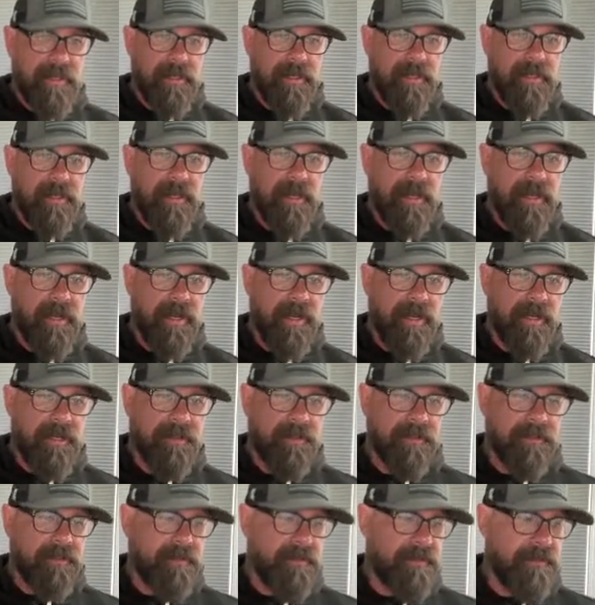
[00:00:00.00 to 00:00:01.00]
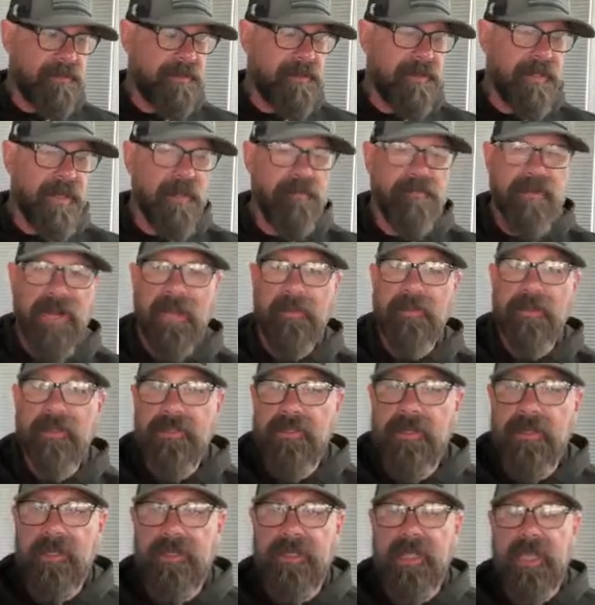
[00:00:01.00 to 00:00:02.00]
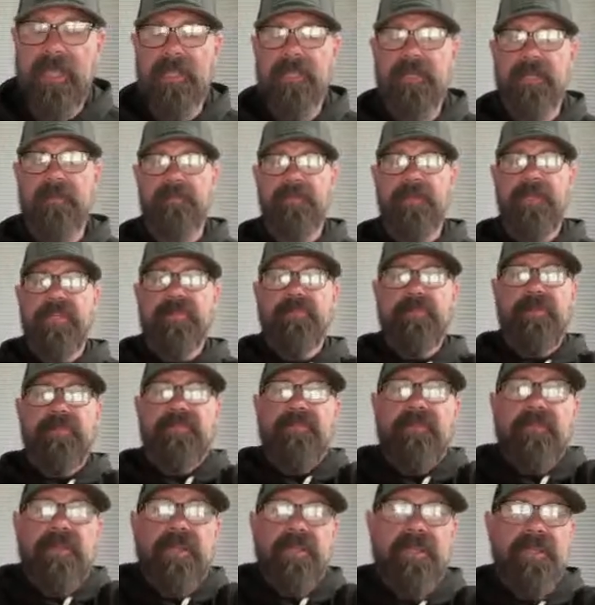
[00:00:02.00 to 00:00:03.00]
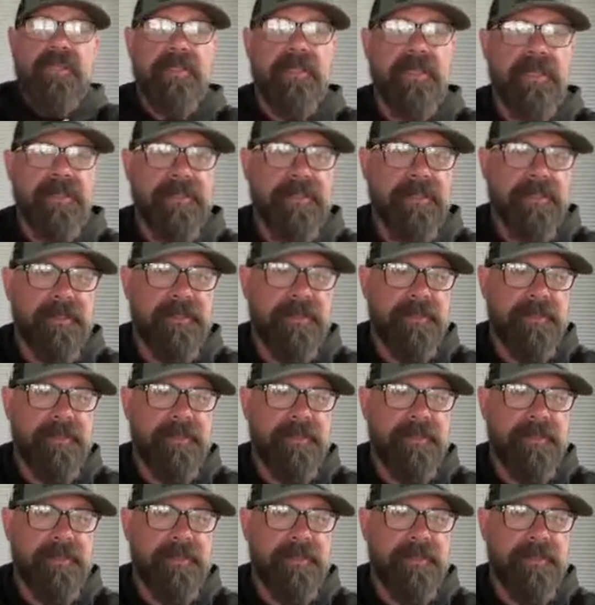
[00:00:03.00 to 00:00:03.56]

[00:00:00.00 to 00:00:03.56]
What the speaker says: All right. I probably should have taken a piss before I did this.